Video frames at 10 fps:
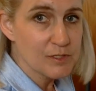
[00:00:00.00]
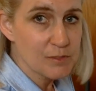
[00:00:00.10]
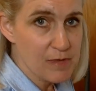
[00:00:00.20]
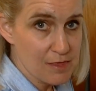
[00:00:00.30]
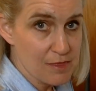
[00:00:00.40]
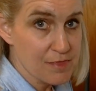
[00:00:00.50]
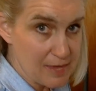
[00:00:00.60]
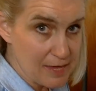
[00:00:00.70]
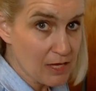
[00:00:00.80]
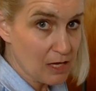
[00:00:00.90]
me
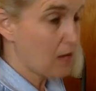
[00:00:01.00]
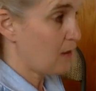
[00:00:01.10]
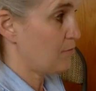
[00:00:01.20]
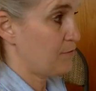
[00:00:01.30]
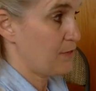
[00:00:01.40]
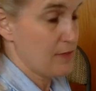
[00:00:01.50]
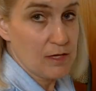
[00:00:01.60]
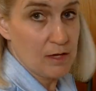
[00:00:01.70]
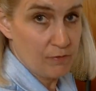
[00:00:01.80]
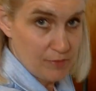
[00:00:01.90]
think of
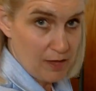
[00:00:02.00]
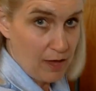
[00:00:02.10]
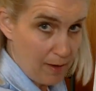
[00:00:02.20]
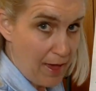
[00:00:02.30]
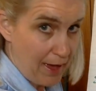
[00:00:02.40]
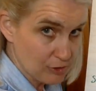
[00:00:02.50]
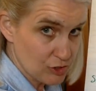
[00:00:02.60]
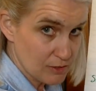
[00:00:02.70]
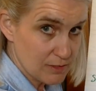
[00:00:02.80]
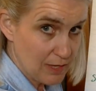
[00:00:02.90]
the
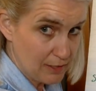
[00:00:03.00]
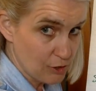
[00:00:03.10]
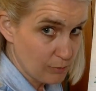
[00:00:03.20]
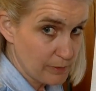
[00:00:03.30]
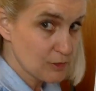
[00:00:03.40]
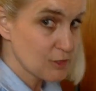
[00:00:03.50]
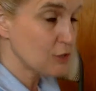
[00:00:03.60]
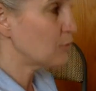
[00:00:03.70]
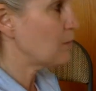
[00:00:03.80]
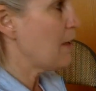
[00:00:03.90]
actions that humans
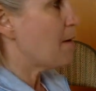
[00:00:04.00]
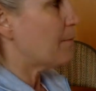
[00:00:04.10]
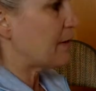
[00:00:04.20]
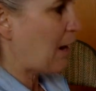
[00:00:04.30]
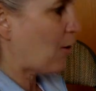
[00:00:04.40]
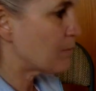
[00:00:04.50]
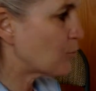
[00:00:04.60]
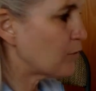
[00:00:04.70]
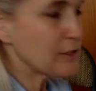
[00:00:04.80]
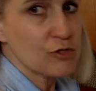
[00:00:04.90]
do, but now I'm
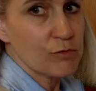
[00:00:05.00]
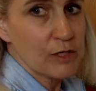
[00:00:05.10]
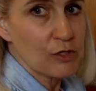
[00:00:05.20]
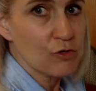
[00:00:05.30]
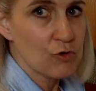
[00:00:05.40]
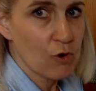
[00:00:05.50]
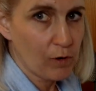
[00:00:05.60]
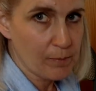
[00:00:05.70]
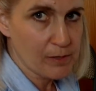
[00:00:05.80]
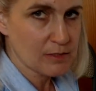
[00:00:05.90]
going to ignore
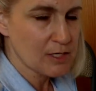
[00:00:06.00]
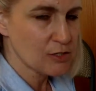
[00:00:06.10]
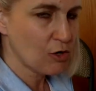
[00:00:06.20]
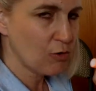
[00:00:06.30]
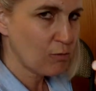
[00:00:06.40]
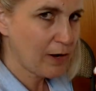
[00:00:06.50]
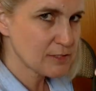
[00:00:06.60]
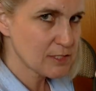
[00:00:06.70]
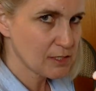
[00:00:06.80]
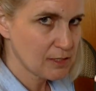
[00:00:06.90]
because I don't want
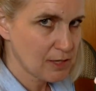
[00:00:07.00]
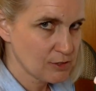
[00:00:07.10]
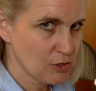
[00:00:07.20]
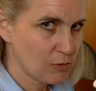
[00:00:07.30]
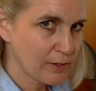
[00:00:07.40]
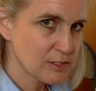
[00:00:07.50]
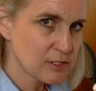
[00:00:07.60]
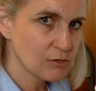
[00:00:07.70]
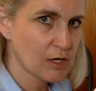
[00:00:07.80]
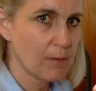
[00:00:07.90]
to
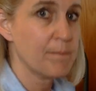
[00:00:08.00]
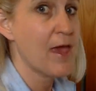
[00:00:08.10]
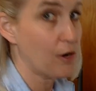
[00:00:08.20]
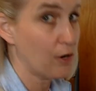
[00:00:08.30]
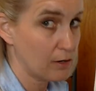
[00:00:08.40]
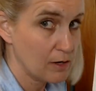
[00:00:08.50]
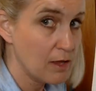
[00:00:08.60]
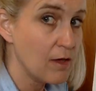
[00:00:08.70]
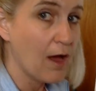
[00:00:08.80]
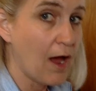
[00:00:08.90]
compare.
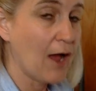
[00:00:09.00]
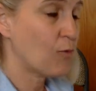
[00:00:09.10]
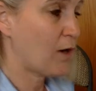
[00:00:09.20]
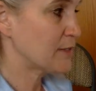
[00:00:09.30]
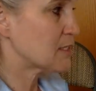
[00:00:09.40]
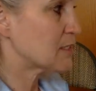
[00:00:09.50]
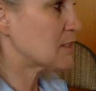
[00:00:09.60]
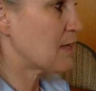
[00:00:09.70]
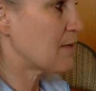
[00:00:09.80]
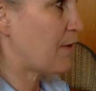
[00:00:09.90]
I want to
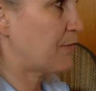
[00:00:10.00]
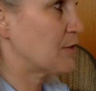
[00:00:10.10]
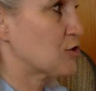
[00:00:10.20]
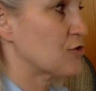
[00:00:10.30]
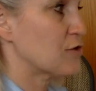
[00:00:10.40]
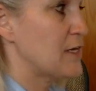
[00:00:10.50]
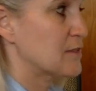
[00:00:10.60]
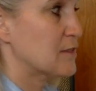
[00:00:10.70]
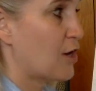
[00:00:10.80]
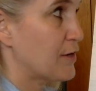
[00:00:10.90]
say that the trees
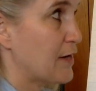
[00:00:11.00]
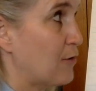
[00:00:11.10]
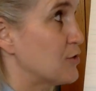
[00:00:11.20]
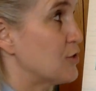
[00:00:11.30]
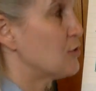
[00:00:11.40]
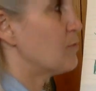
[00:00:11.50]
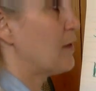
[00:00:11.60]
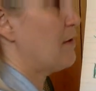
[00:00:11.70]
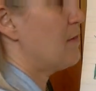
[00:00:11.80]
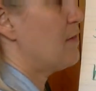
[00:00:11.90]
are now doing